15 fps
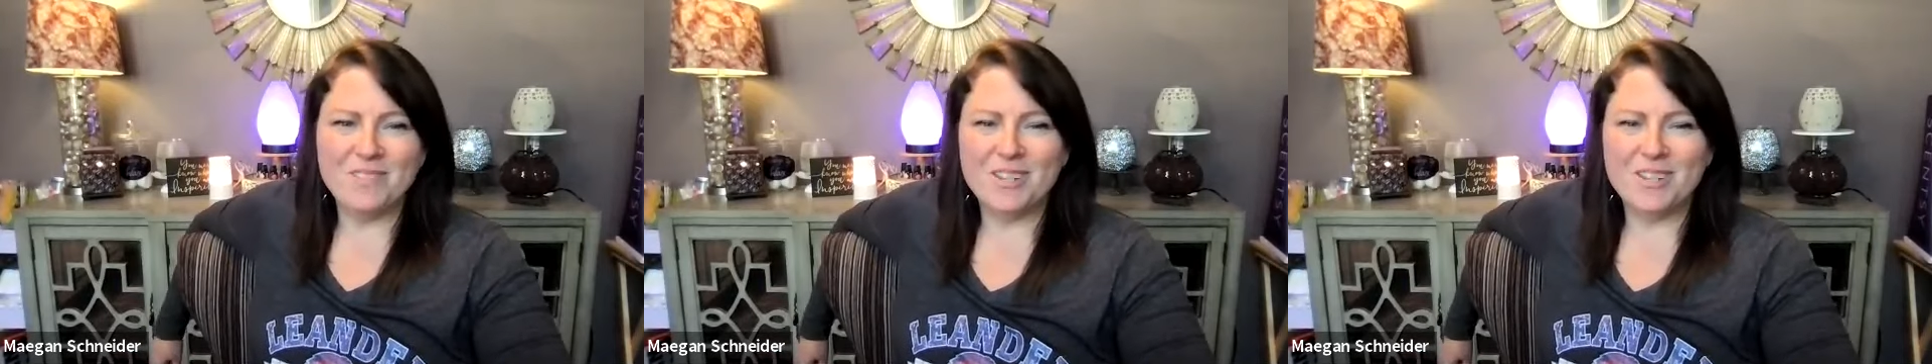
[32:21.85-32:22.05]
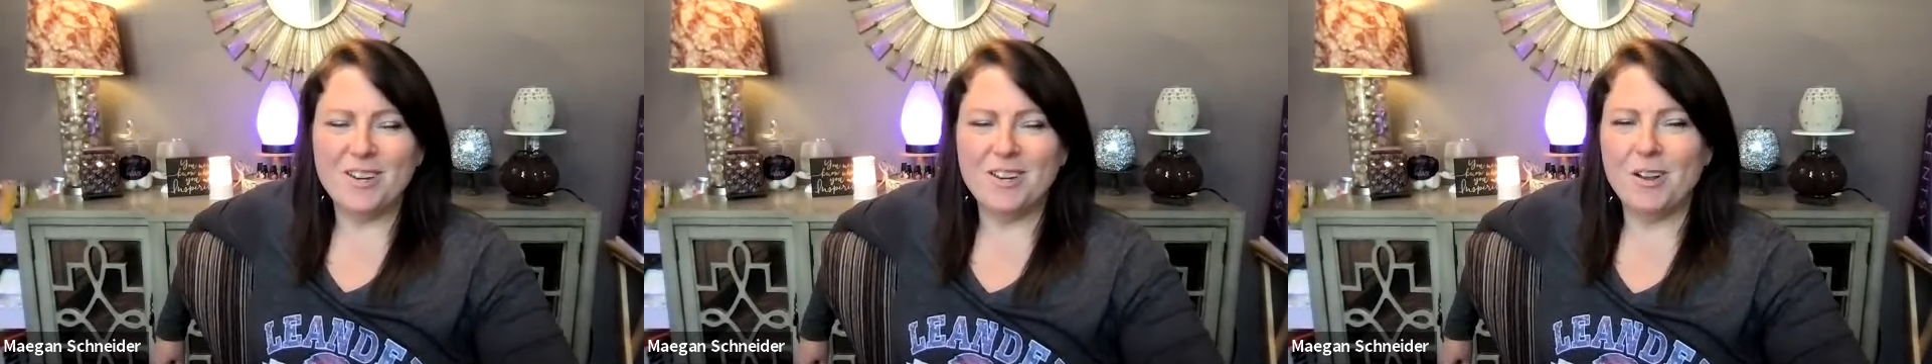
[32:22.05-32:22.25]

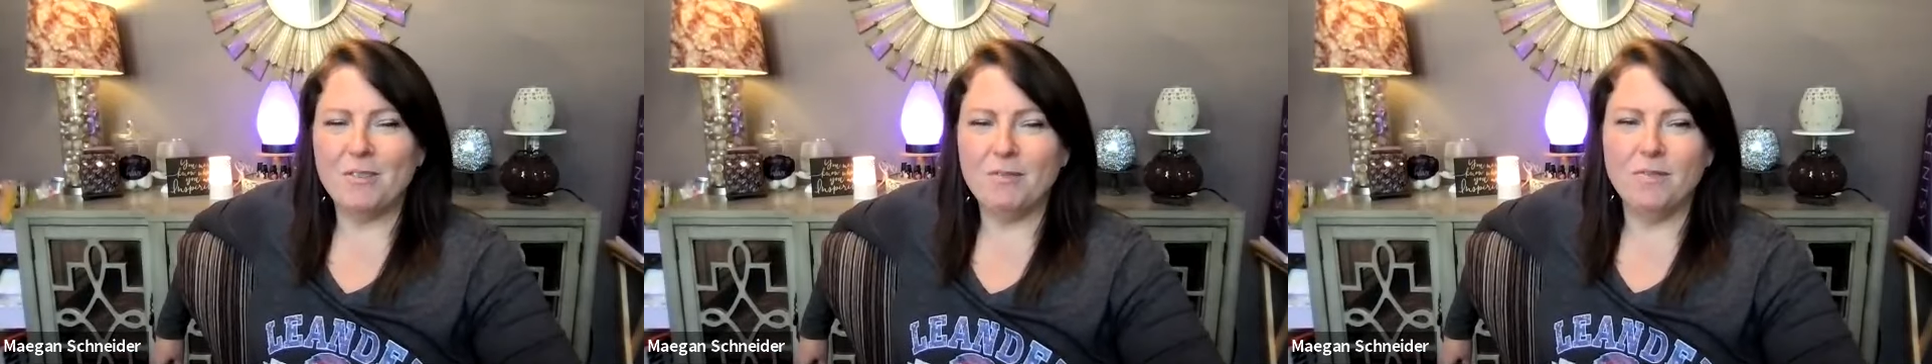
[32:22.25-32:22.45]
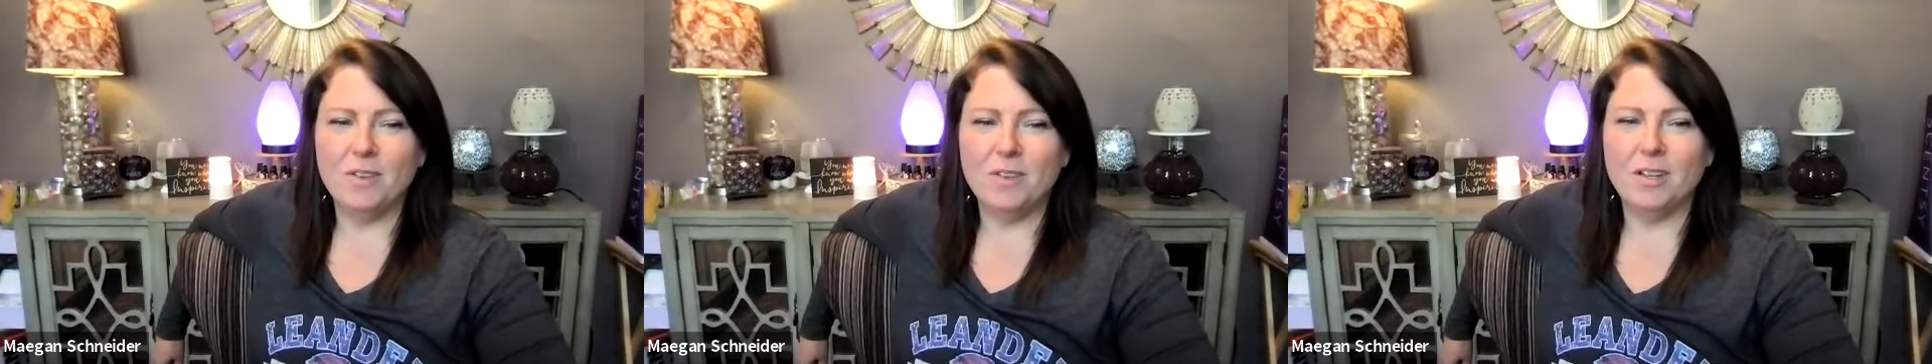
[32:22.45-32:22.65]
so you
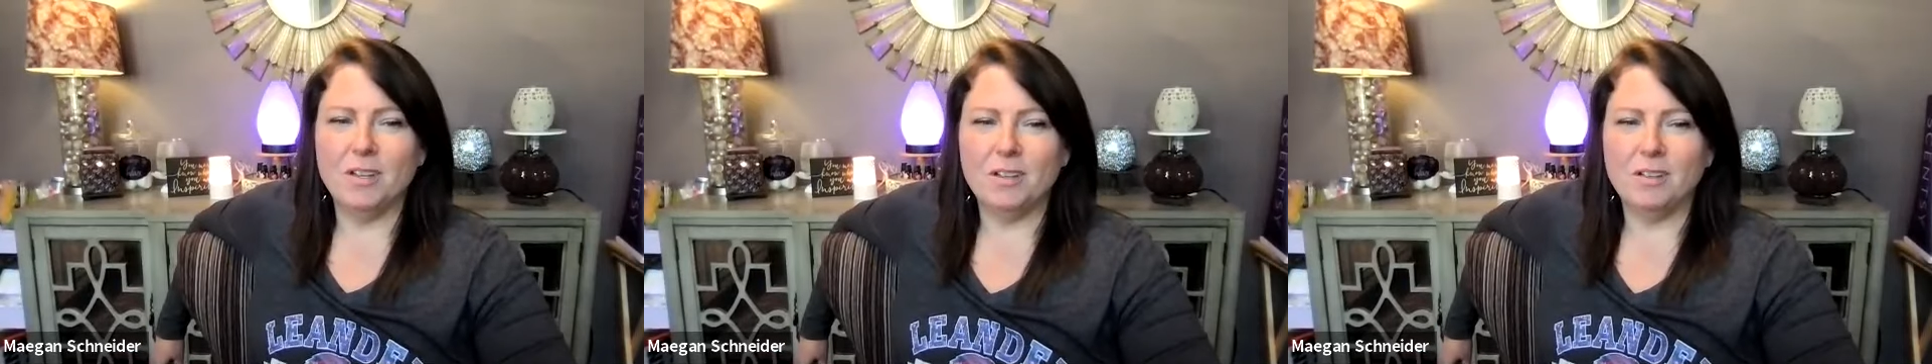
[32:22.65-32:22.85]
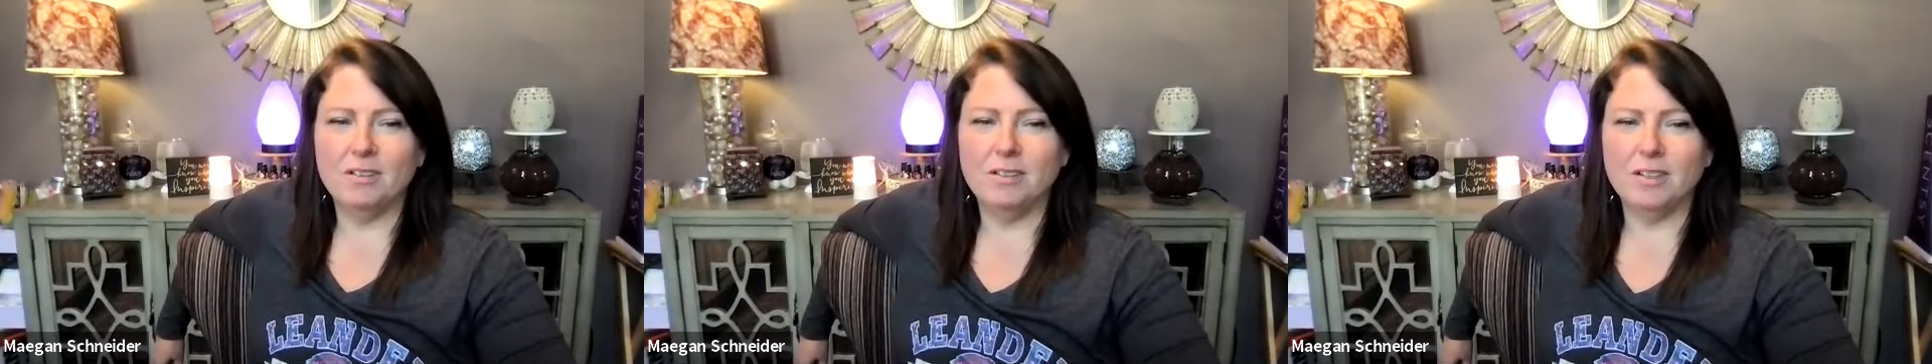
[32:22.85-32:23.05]
don't
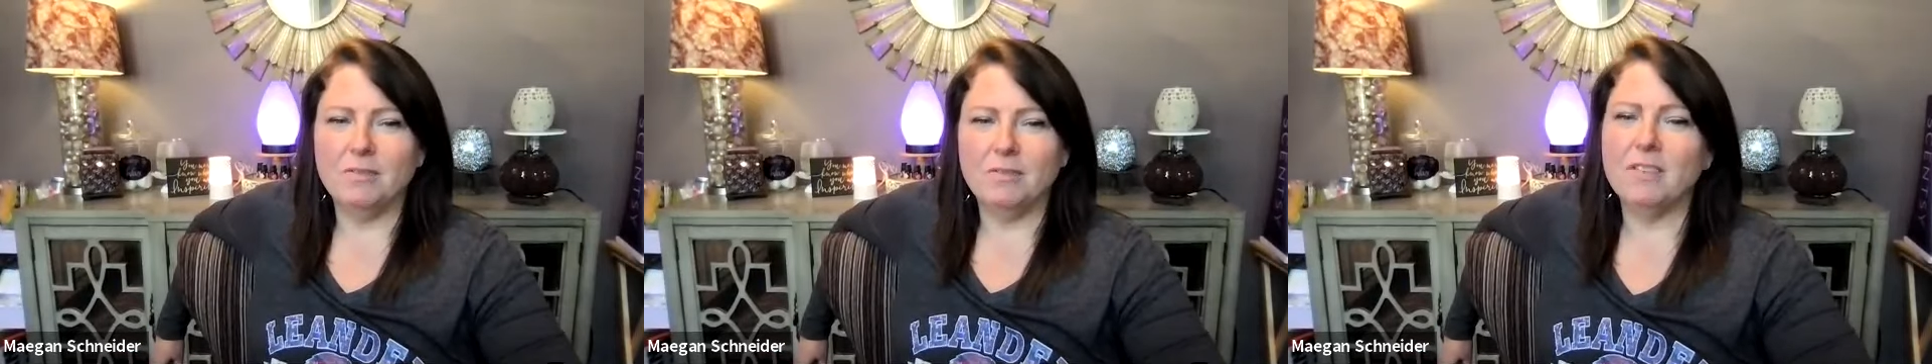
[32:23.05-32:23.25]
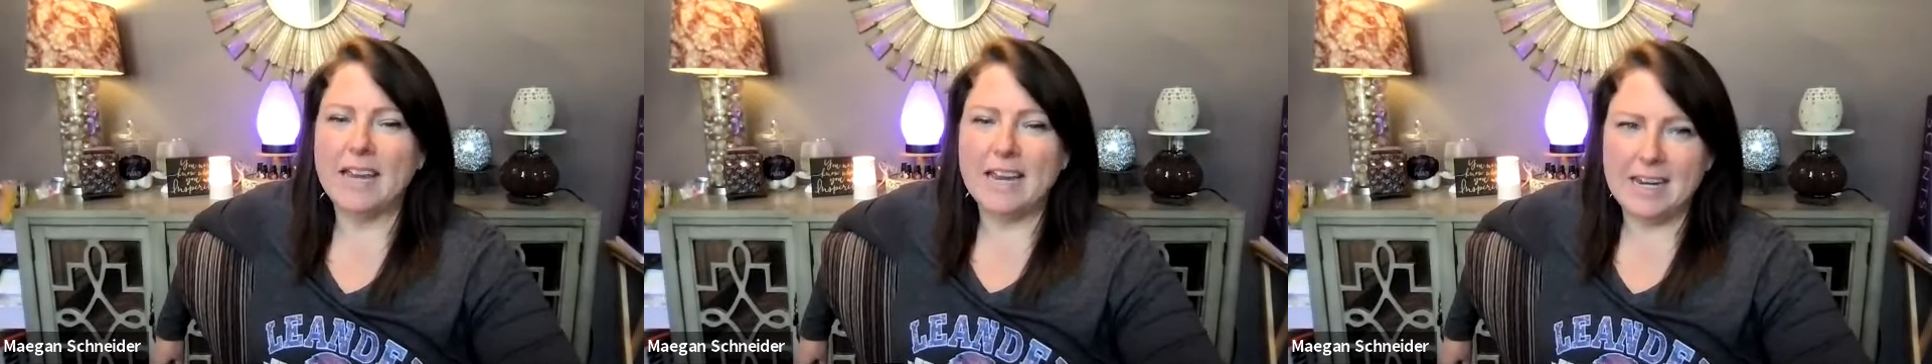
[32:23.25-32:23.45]
feel
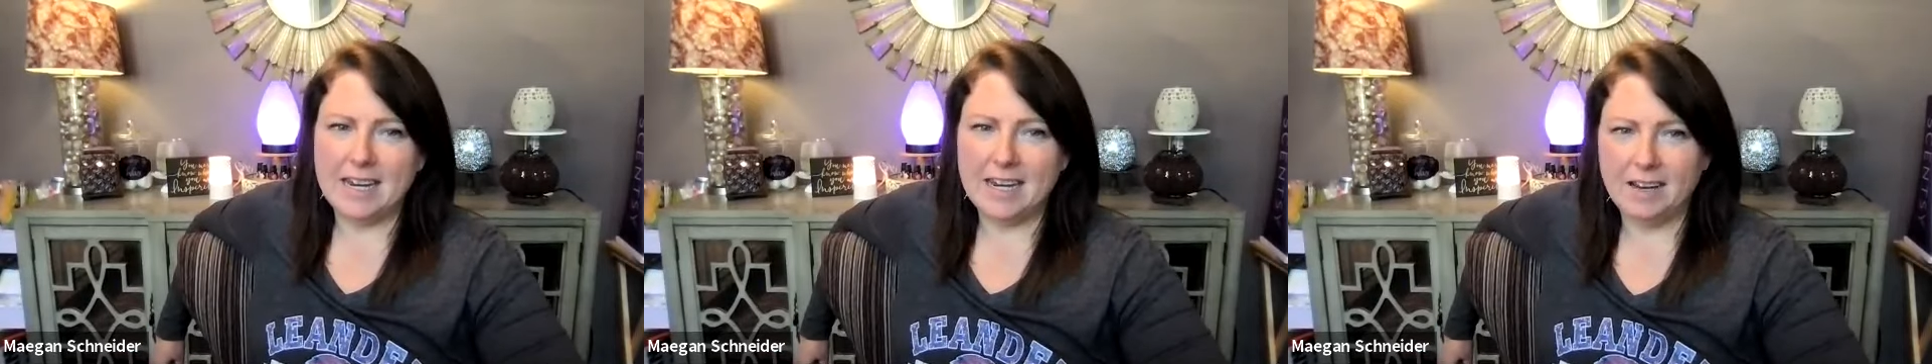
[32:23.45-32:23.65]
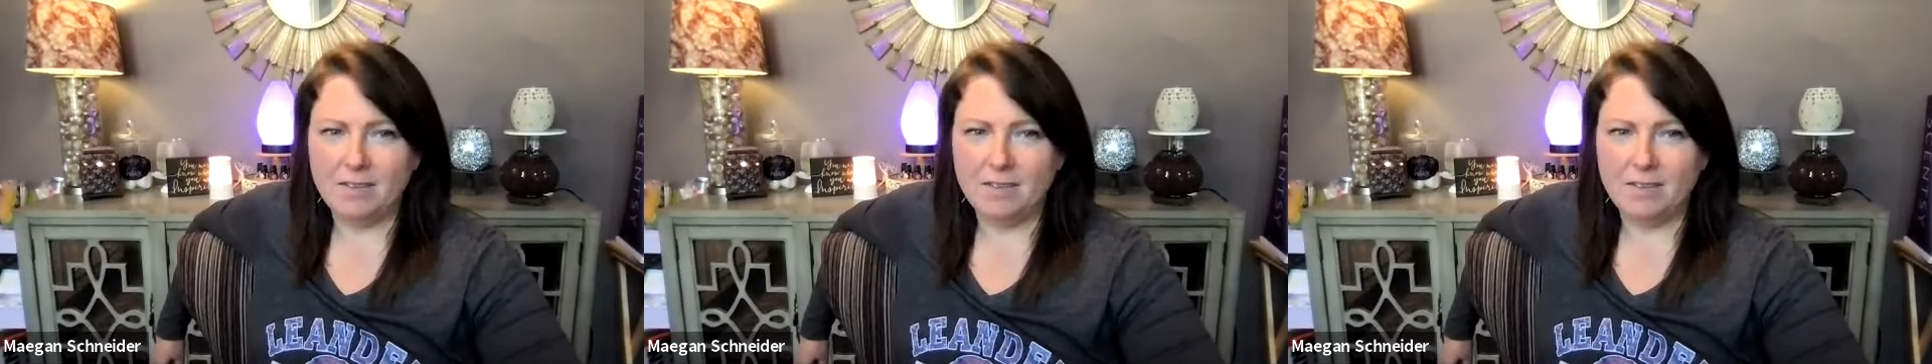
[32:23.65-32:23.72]
deflated